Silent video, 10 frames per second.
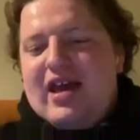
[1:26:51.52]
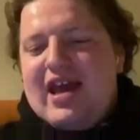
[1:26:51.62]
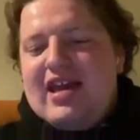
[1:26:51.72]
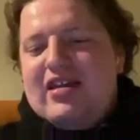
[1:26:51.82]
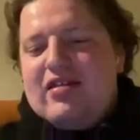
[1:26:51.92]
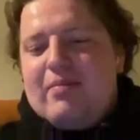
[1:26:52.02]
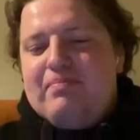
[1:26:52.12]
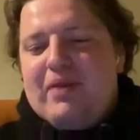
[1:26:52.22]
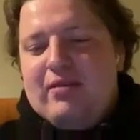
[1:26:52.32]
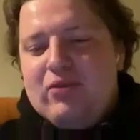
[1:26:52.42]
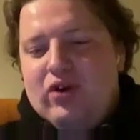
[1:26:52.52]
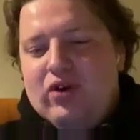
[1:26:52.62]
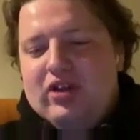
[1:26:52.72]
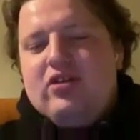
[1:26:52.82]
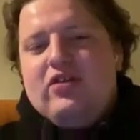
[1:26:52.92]
8, Ben
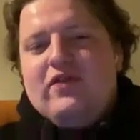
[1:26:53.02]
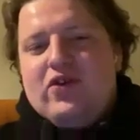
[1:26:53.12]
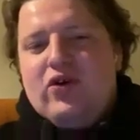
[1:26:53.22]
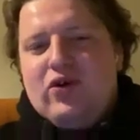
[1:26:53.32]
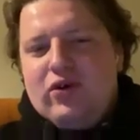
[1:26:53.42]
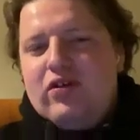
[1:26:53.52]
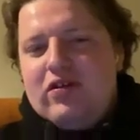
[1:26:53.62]
Morgan, of course.